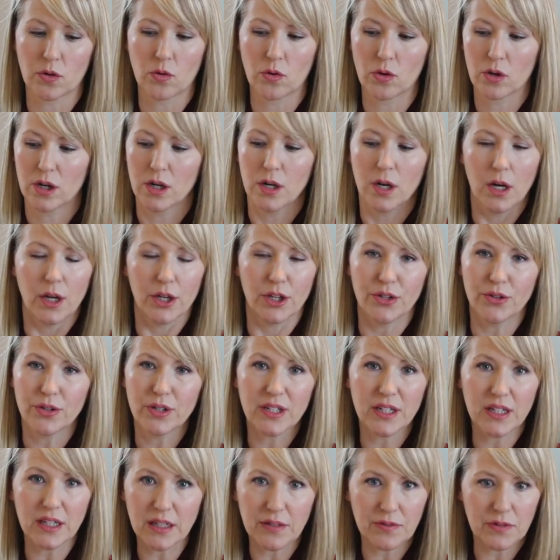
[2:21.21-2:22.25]
or you
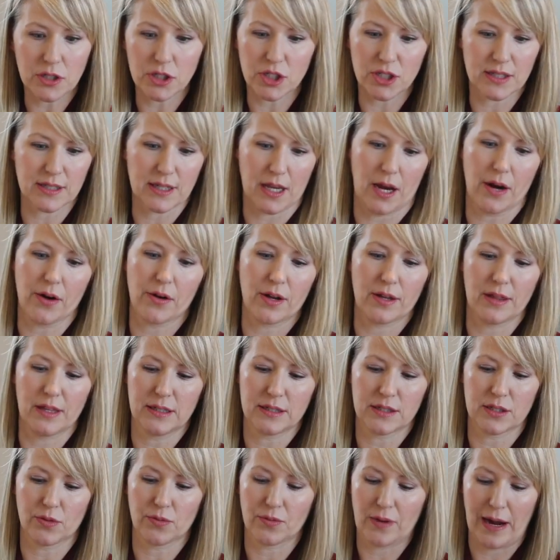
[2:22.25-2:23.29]
could even just carry
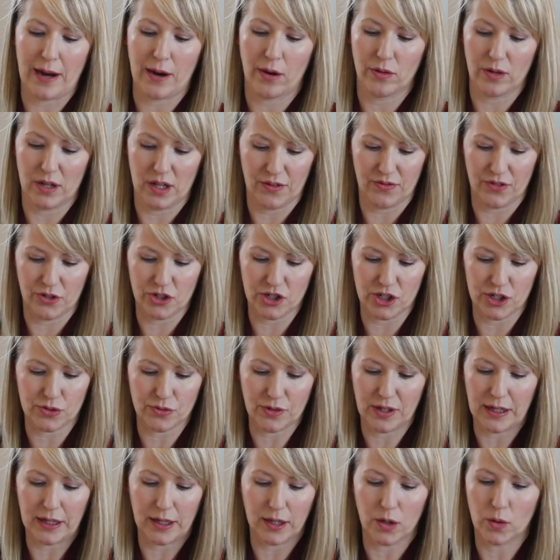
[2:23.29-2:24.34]
this around if you're just
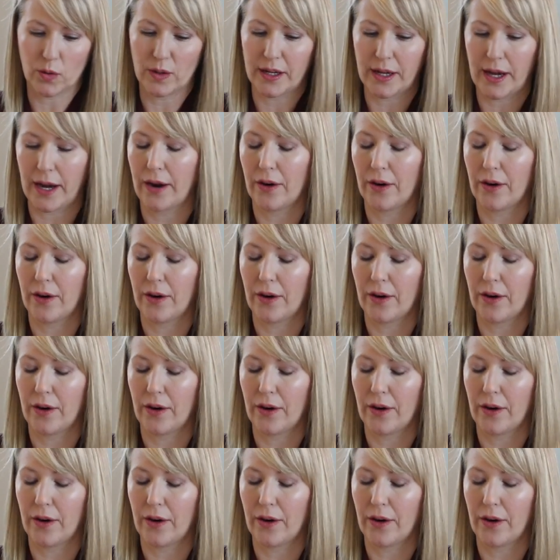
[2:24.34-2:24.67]
running a quick